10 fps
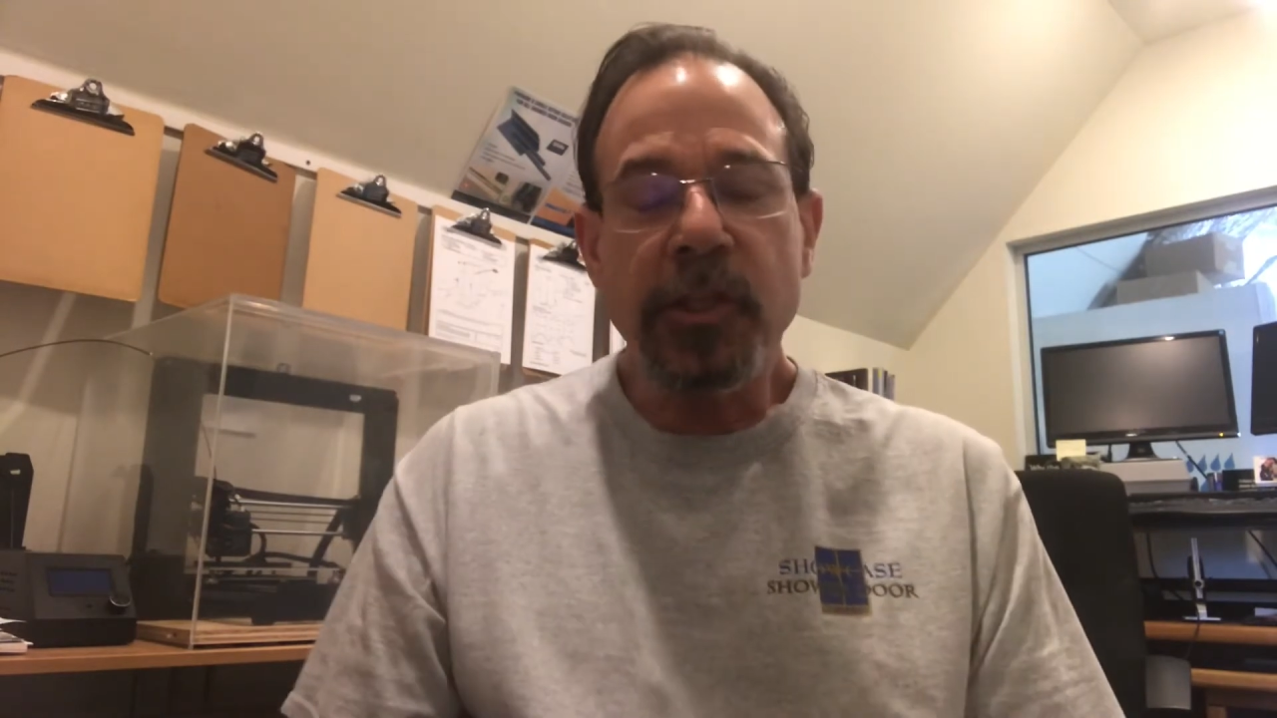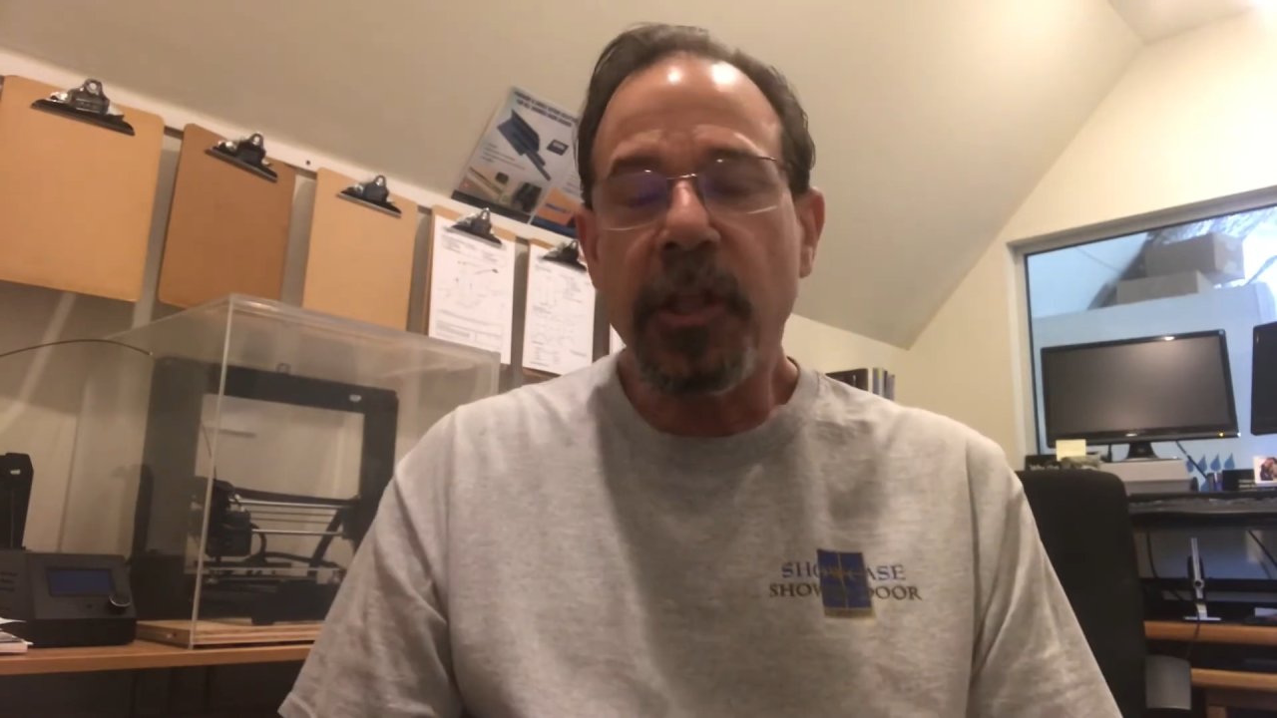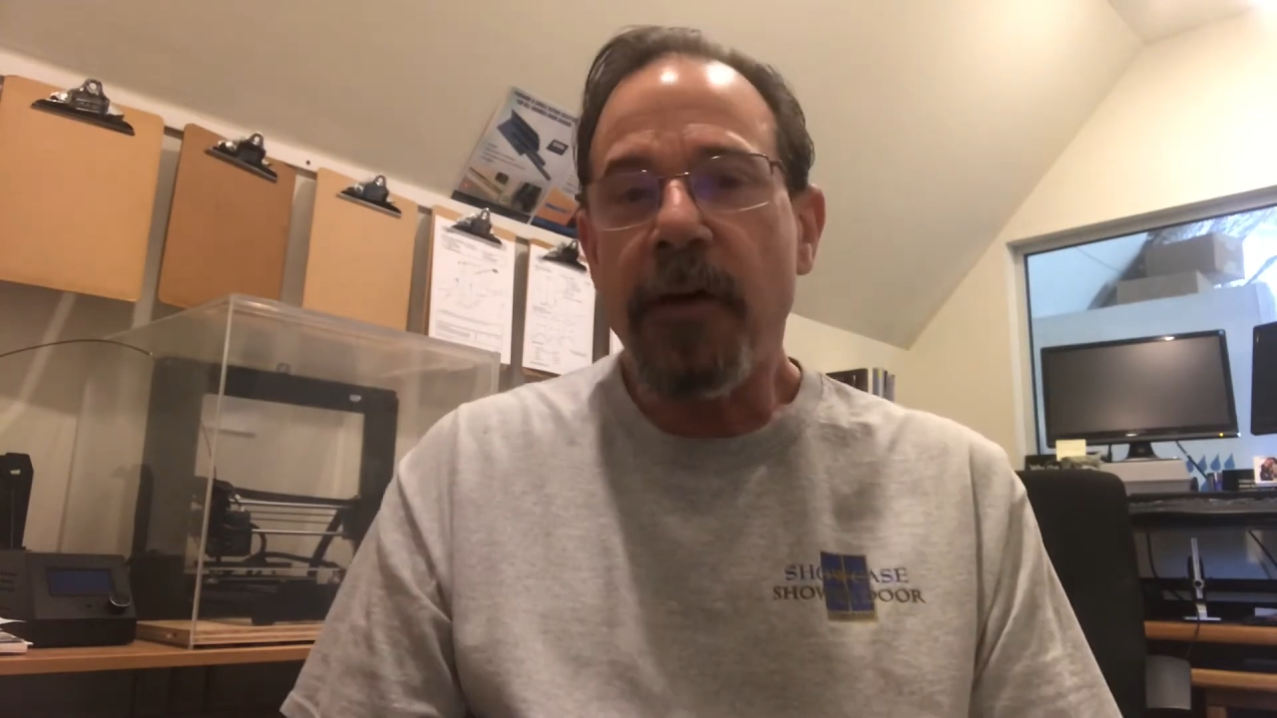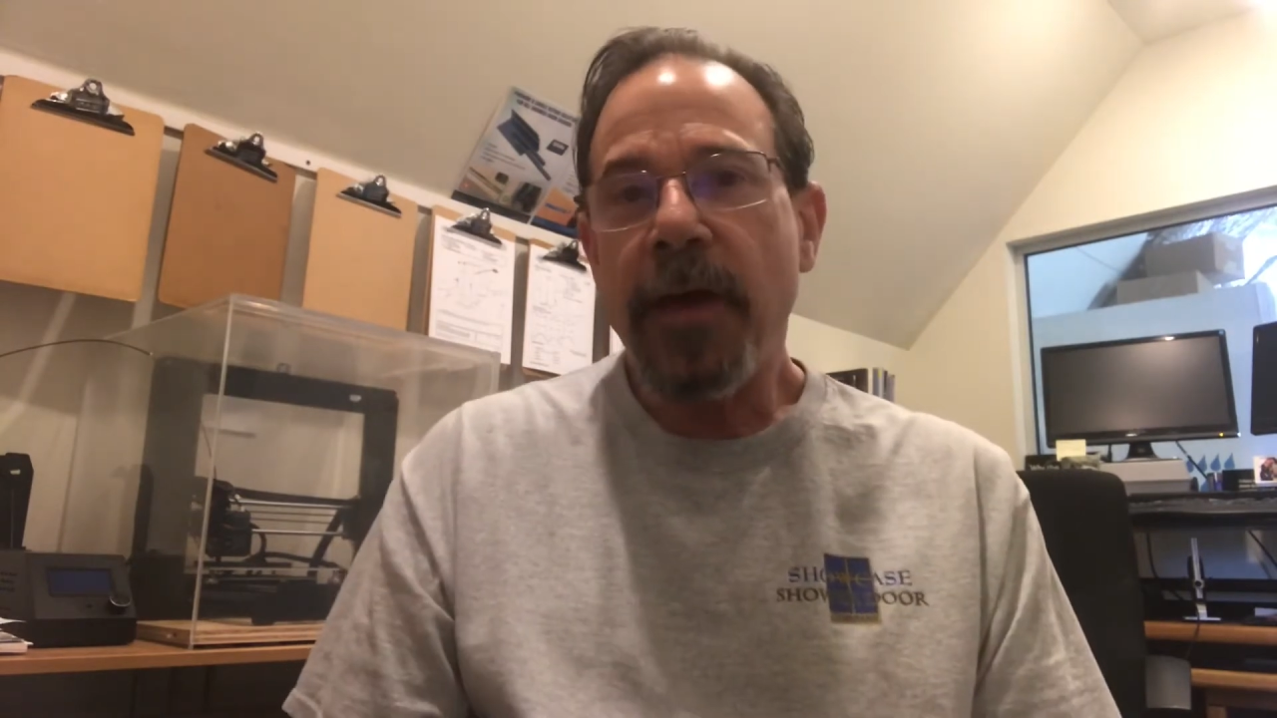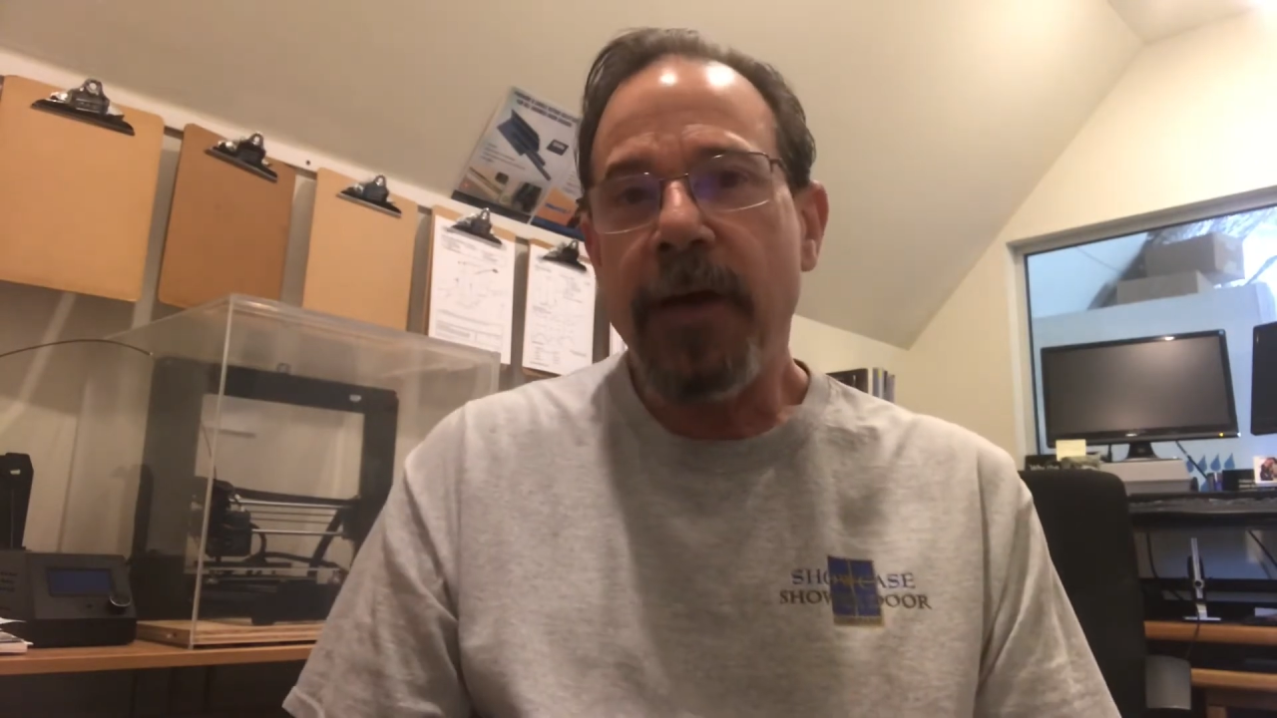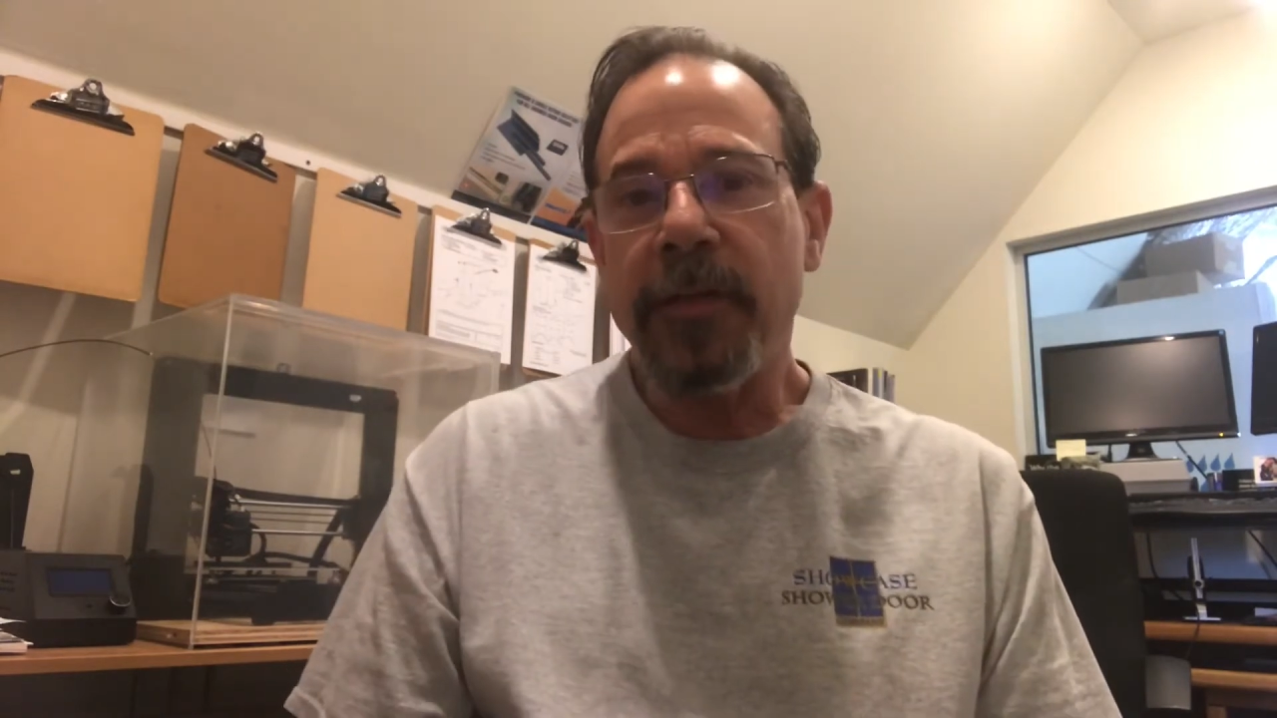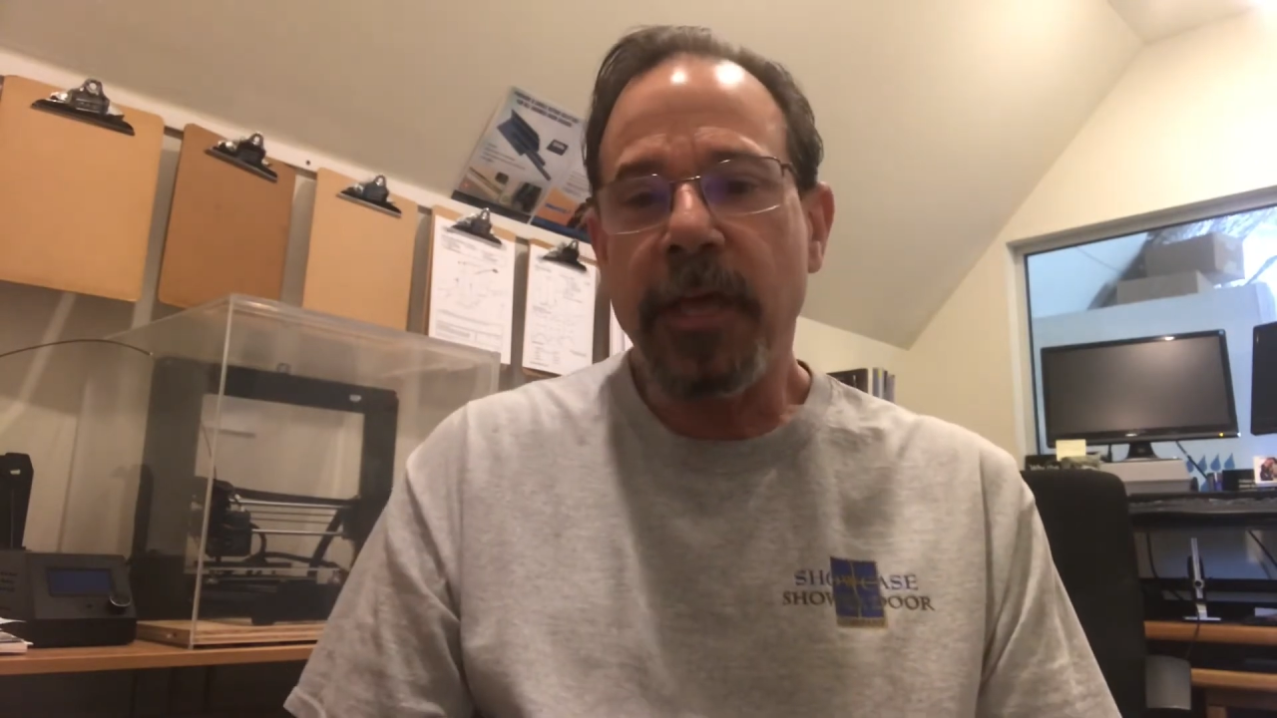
love having the